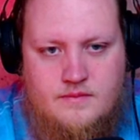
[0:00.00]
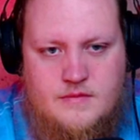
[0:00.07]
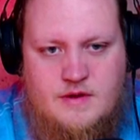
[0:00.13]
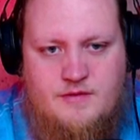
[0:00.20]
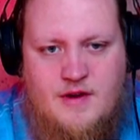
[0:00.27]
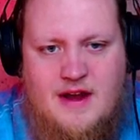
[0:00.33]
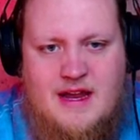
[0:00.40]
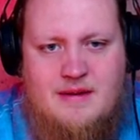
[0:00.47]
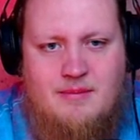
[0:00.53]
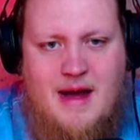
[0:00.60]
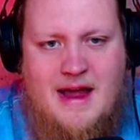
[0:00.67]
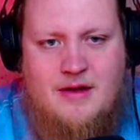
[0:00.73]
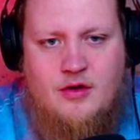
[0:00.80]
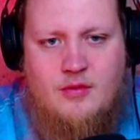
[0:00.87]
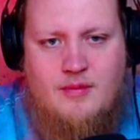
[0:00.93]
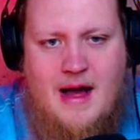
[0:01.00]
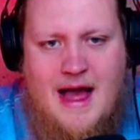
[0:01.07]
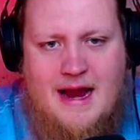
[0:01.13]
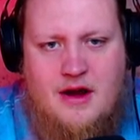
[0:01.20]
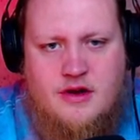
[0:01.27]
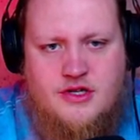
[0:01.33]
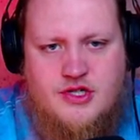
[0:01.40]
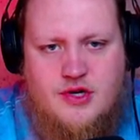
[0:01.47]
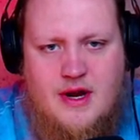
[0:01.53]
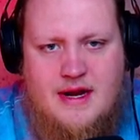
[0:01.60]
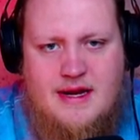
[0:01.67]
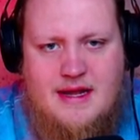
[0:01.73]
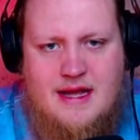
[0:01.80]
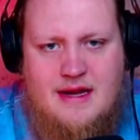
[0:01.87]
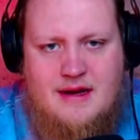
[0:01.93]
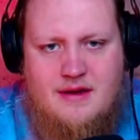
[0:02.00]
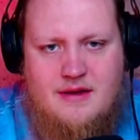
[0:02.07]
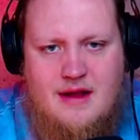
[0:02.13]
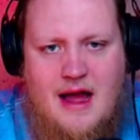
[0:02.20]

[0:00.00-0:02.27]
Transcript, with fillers: The frickin' Michael Myers trying to get in?